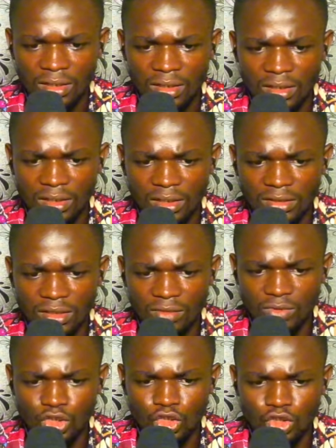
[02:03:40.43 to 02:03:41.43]
And we
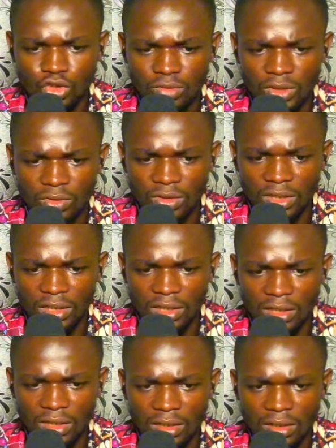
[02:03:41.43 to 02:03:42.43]
should be okay
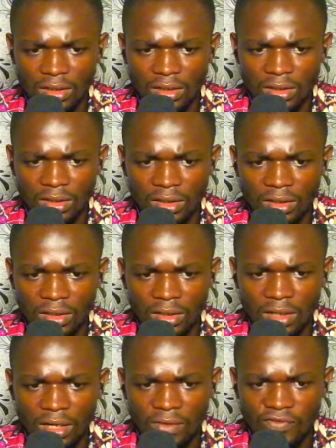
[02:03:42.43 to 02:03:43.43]
here.
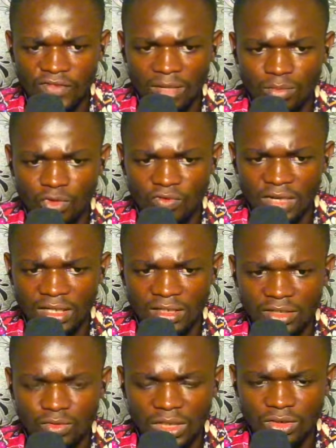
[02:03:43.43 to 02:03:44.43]
After I move like
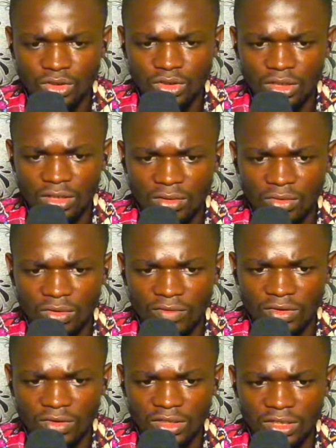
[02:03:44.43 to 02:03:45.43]
this, we are just going
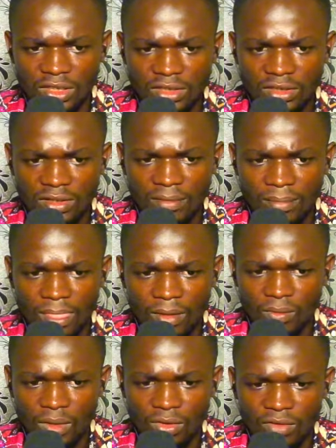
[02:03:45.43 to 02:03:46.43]
for this.
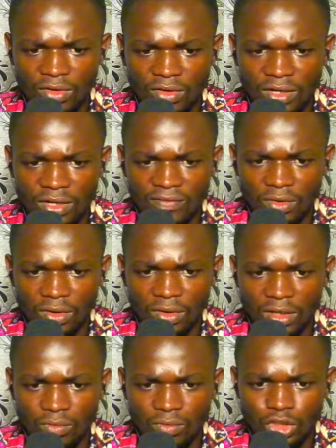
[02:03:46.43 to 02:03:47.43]
We are going for that fork,
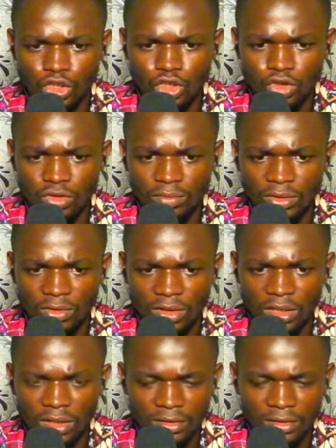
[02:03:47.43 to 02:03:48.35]
and we should be okay.